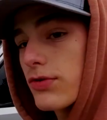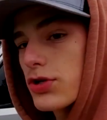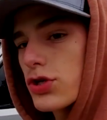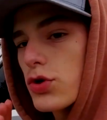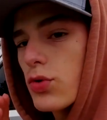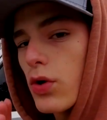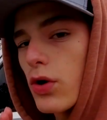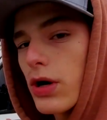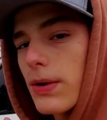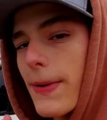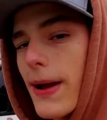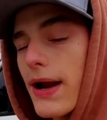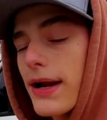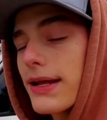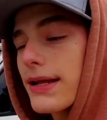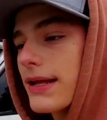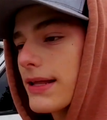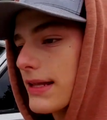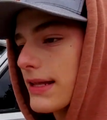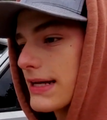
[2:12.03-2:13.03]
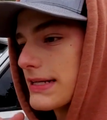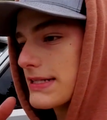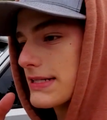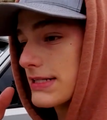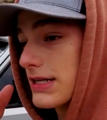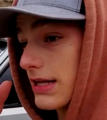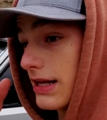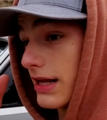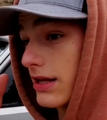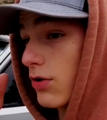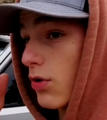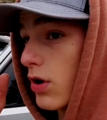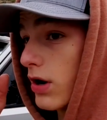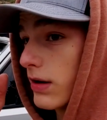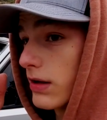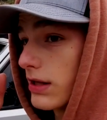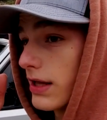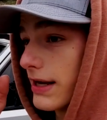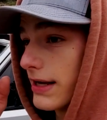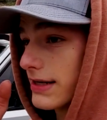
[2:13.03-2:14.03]
too worried about it unless it's like
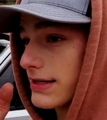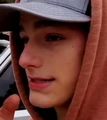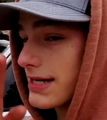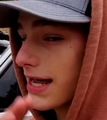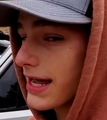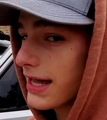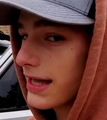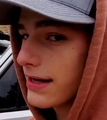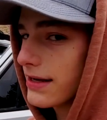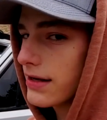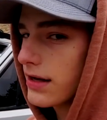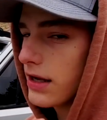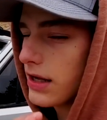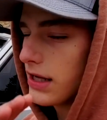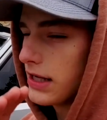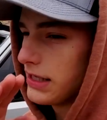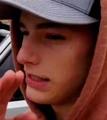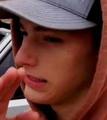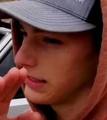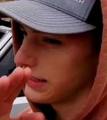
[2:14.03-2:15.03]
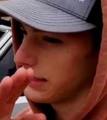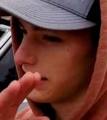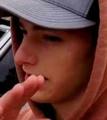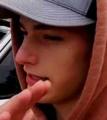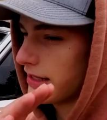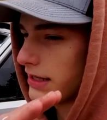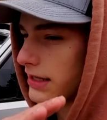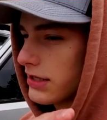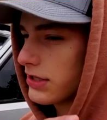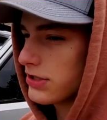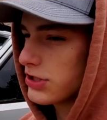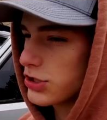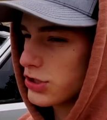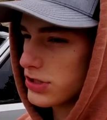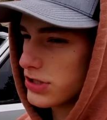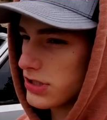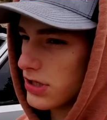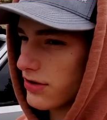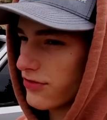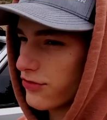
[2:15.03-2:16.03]
going like 10. Then you should
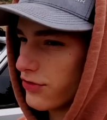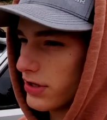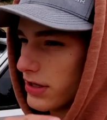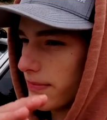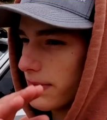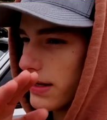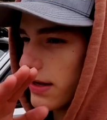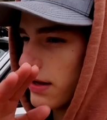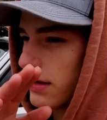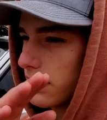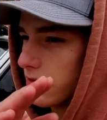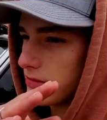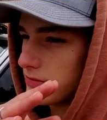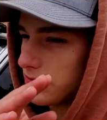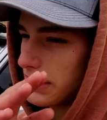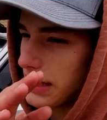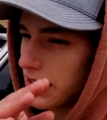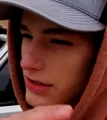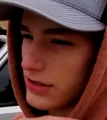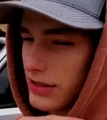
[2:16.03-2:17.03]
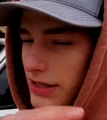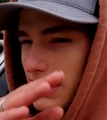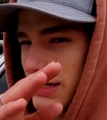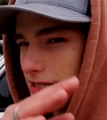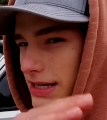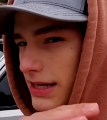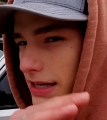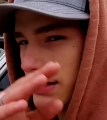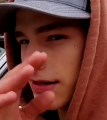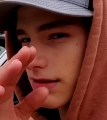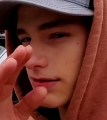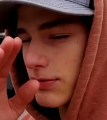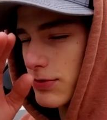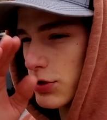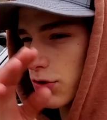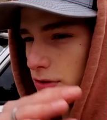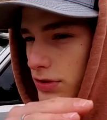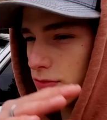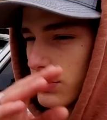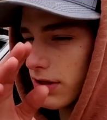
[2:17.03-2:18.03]
start freaking about, I don't know, like 10,
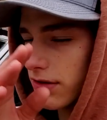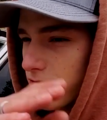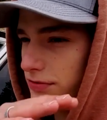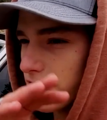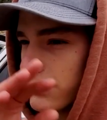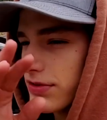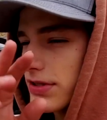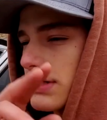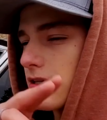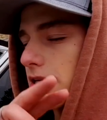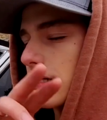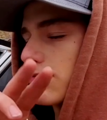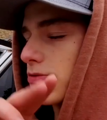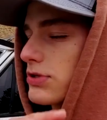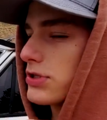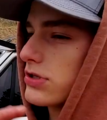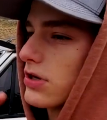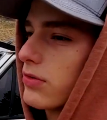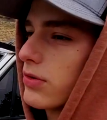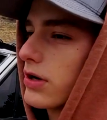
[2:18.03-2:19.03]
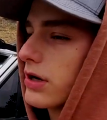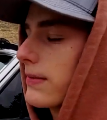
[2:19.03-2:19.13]
between 10 and 15, that's when you start worrying